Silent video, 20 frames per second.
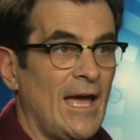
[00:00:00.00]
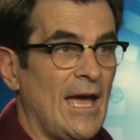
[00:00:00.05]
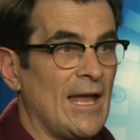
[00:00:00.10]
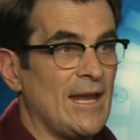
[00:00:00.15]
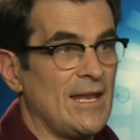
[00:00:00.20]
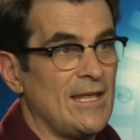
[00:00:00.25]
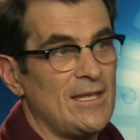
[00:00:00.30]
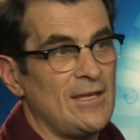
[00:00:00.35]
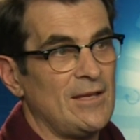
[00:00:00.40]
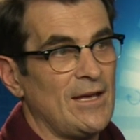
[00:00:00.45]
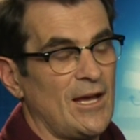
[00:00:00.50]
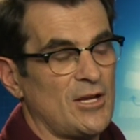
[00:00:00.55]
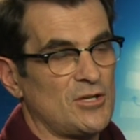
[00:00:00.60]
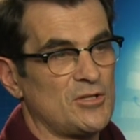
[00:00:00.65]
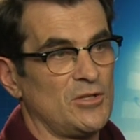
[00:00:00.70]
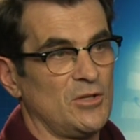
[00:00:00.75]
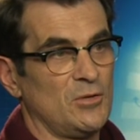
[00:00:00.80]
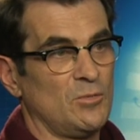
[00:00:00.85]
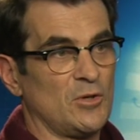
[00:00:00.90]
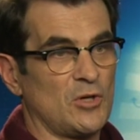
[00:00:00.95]
And he
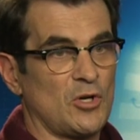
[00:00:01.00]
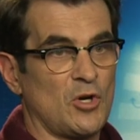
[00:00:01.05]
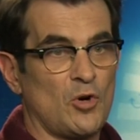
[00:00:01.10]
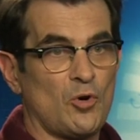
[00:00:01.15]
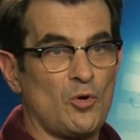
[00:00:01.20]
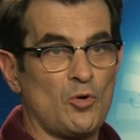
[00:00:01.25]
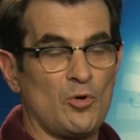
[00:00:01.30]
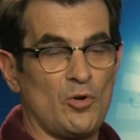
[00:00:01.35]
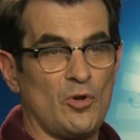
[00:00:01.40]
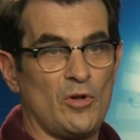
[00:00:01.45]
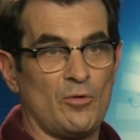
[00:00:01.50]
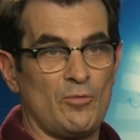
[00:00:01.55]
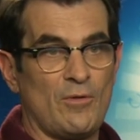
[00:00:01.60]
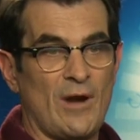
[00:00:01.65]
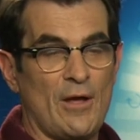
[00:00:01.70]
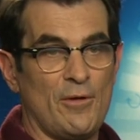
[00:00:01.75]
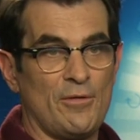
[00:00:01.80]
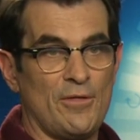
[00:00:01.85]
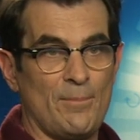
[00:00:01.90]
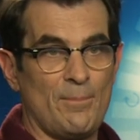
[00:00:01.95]
actually would curl
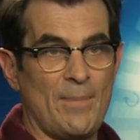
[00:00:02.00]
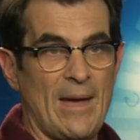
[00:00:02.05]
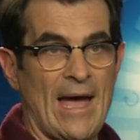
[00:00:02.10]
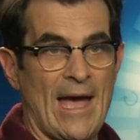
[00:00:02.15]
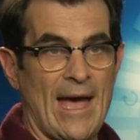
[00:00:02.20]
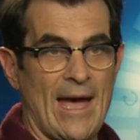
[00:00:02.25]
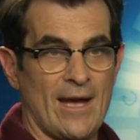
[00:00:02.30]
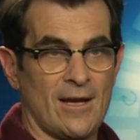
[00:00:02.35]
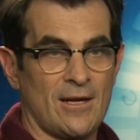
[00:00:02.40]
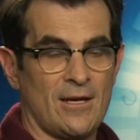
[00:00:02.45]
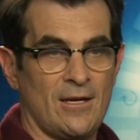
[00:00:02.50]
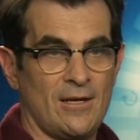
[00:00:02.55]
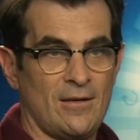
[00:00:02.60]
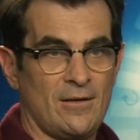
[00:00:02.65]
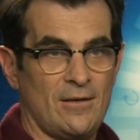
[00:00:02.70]
around the back